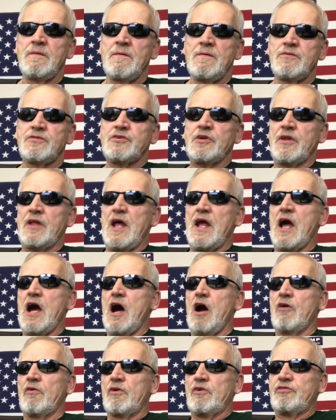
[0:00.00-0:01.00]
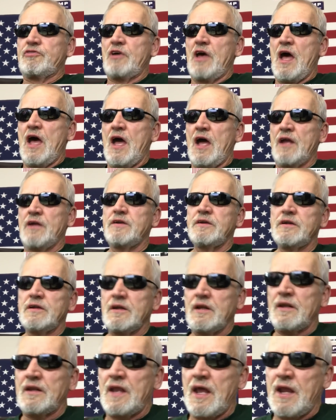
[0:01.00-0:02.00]
So they all resigned,
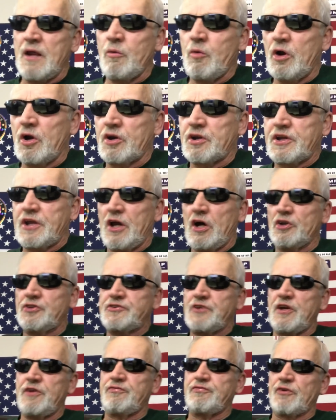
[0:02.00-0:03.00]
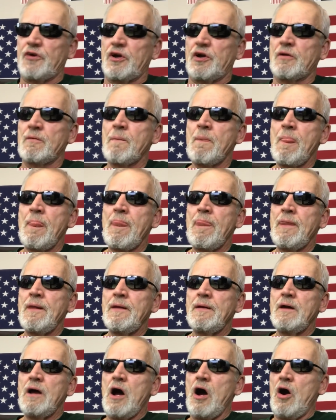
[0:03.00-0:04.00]
and they were guilty for
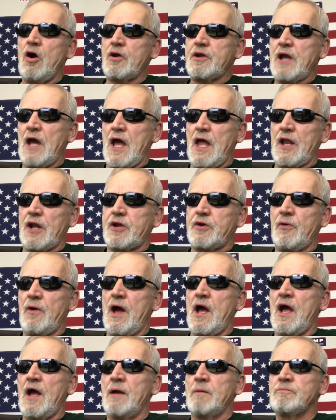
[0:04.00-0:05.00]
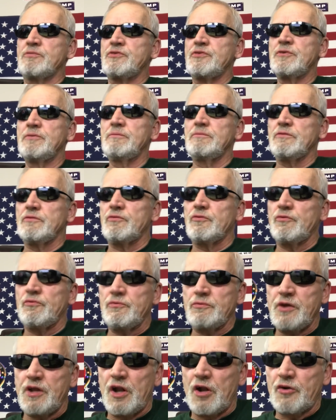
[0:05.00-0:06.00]
all kind of crimes,
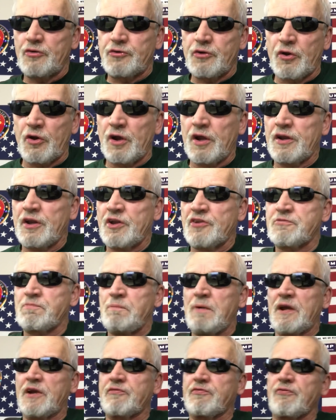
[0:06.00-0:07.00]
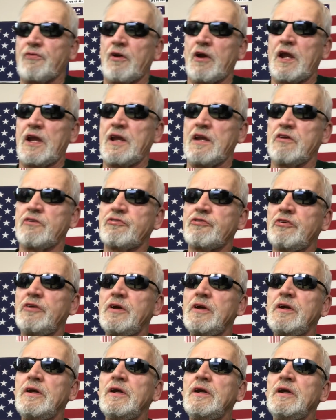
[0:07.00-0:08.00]
during this big freeze.
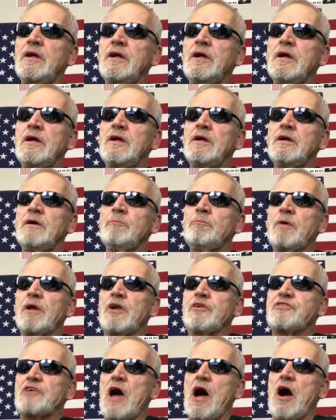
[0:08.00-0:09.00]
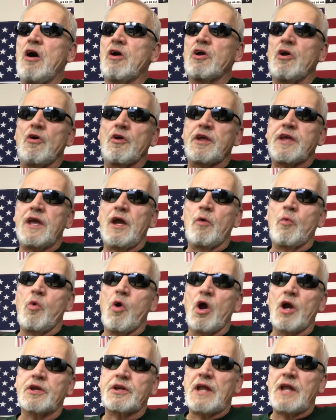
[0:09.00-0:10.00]
But it's all going to get
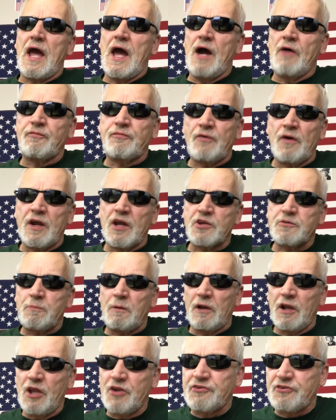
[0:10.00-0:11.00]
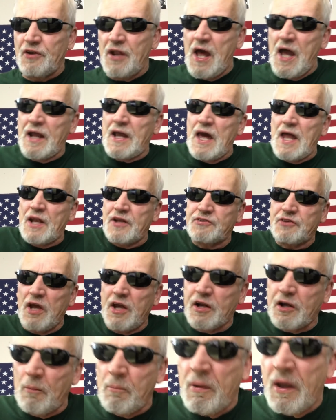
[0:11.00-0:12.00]
worked out, friends. But listen, I got to
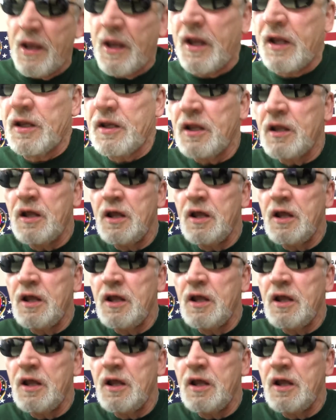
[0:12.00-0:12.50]
take a minute